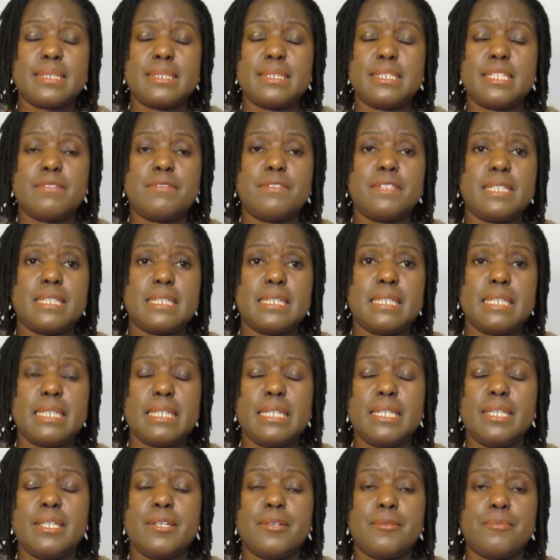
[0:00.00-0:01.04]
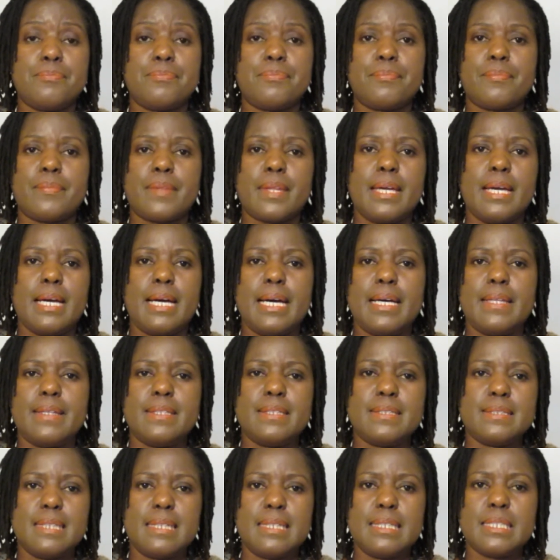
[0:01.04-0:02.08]
definitely I had
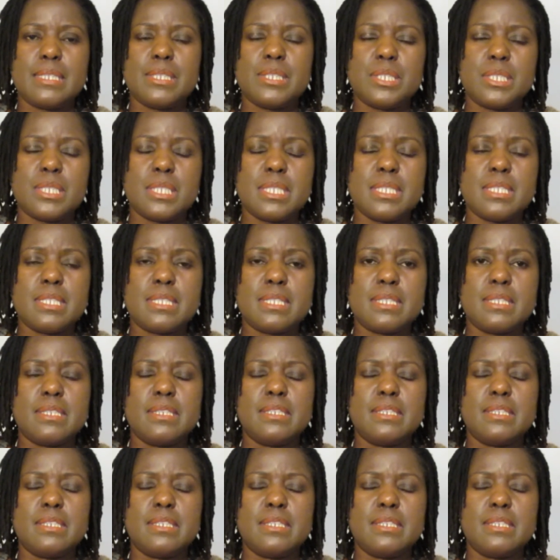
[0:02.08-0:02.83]
these allergies,